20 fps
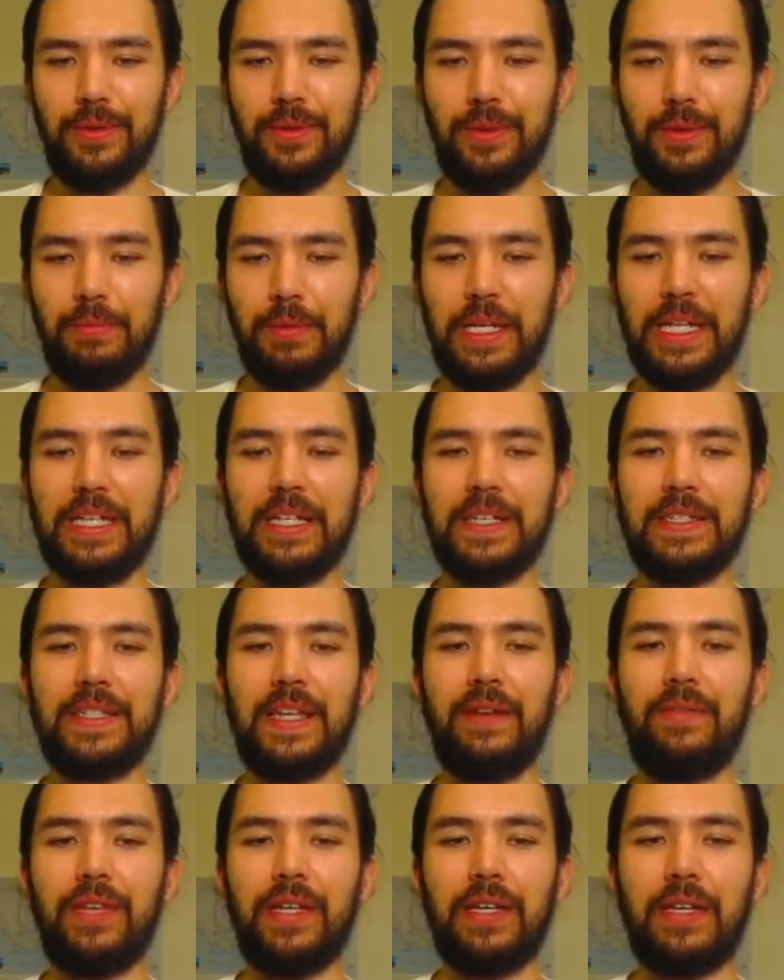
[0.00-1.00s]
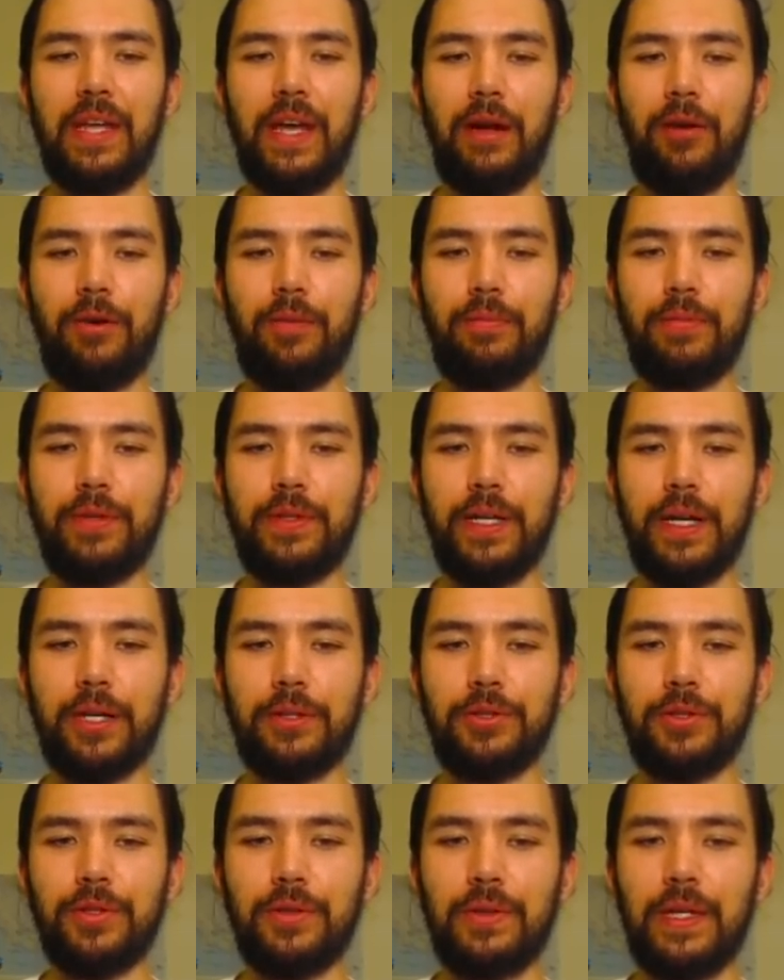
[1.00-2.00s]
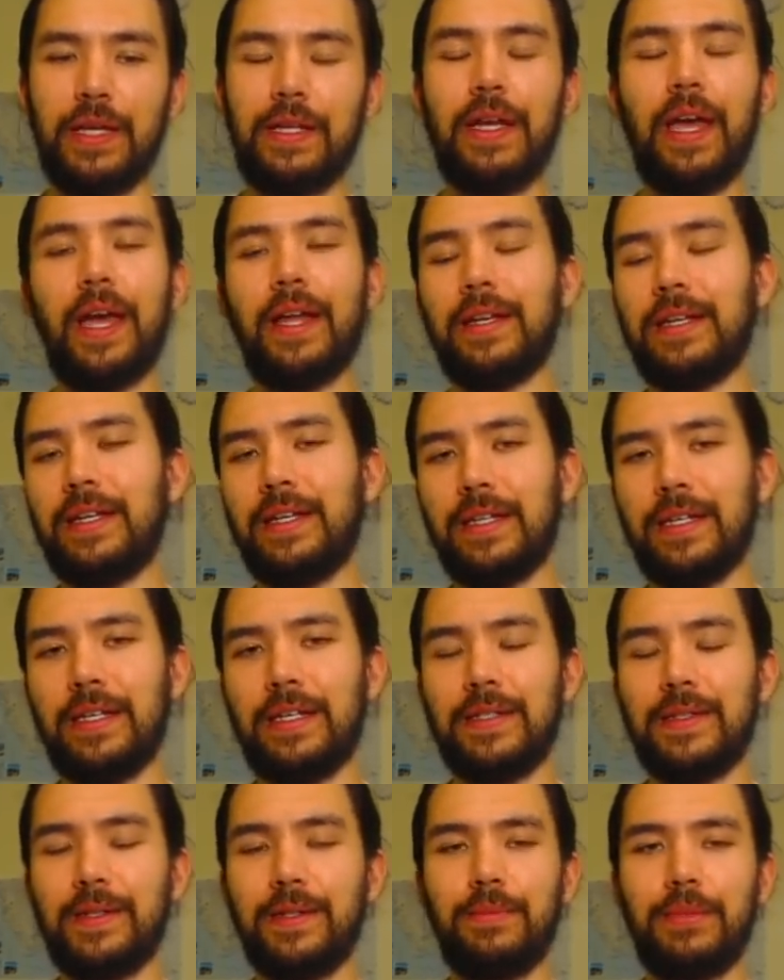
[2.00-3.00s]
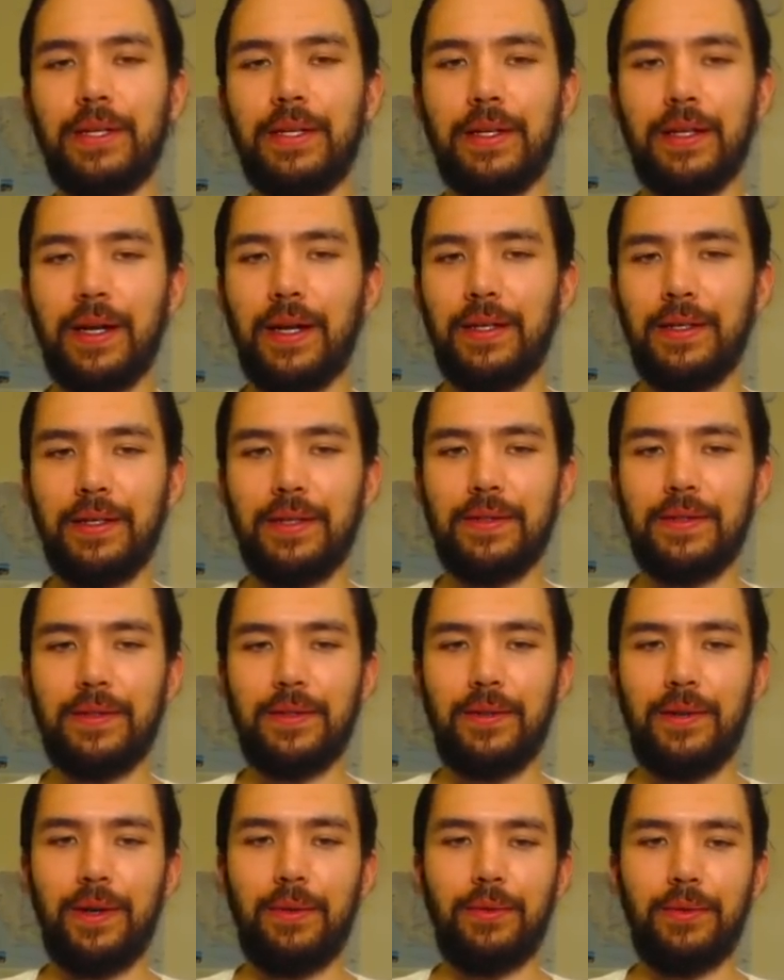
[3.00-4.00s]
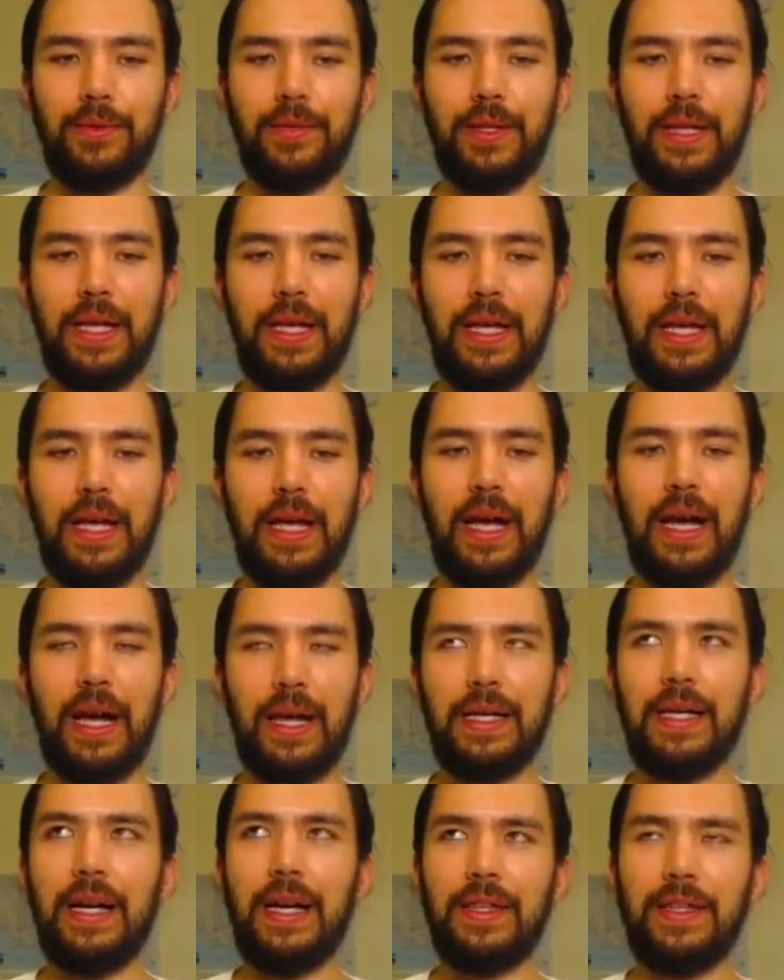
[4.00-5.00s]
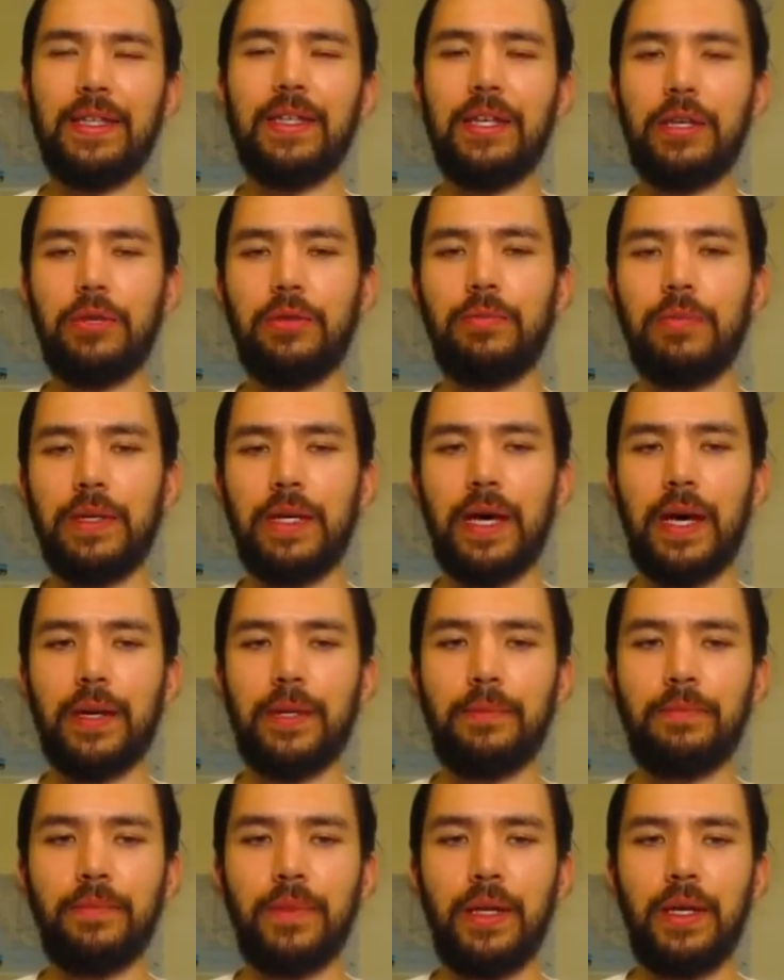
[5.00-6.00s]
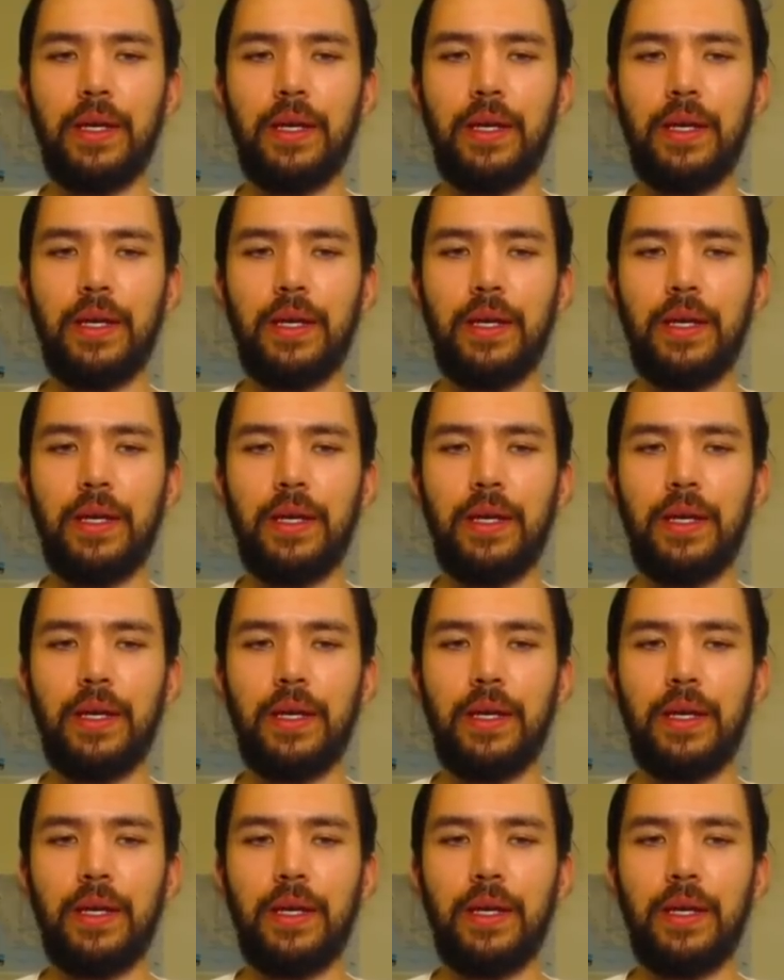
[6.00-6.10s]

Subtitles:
But he doesn't have any inherent protection, and he can easily be Canadian, so I wouldn't. I think he could be added.